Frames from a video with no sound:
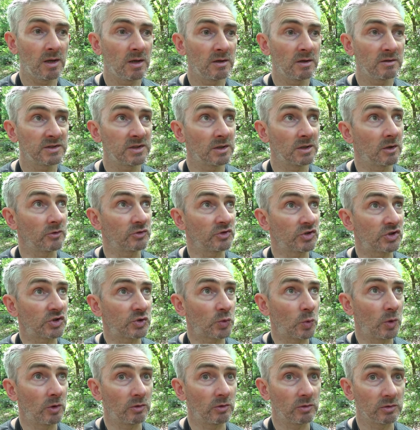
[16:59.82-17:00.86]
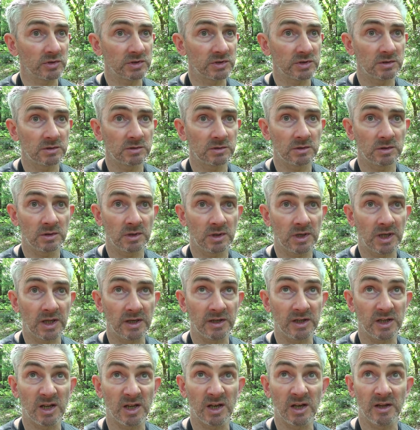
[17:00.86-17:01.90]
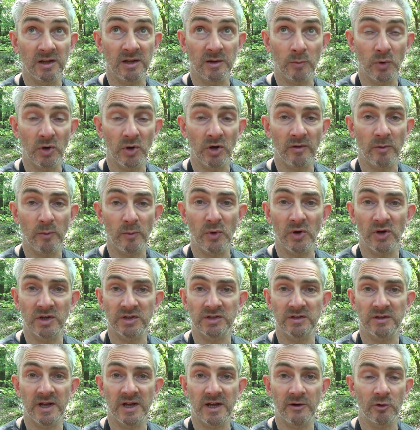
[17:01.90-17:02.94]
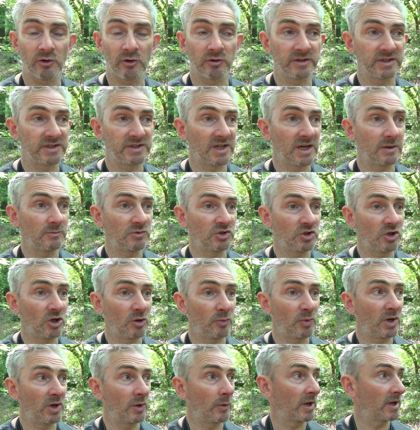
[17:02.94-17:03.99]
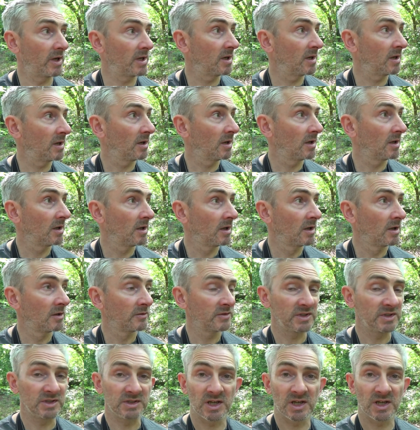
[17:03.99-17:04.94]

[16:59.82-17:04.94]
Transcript: some loads of squirrels, and you can hear the birds are there all the time chirping away, which is